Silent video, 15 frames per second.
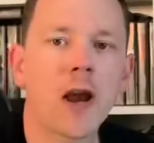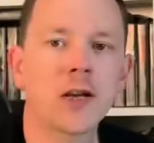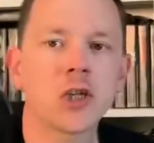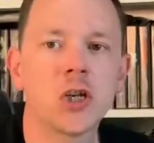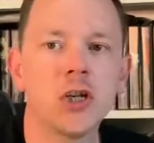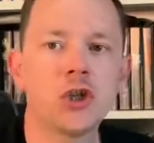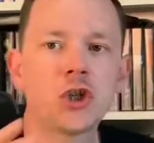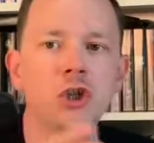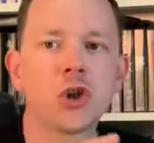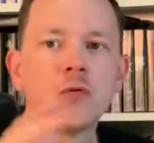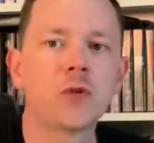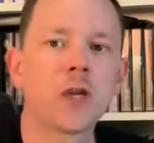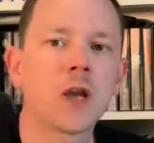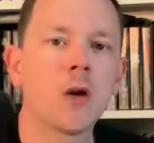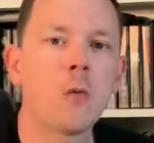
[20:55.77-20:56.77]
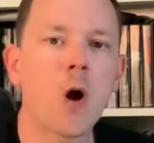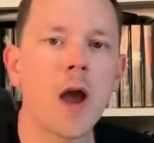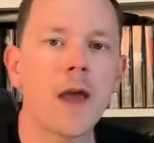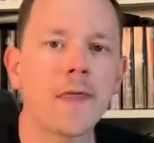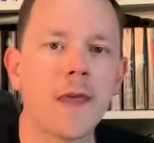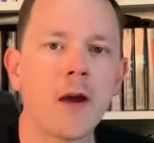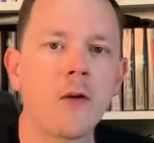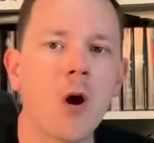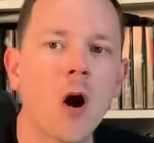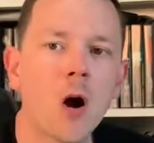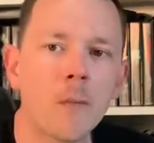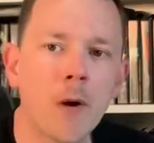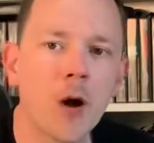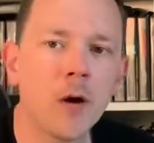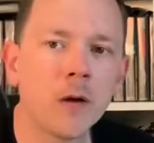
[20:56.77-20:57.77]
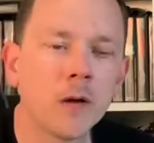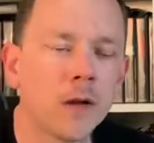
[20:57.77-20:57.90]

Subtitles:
actually shooting away at their armour,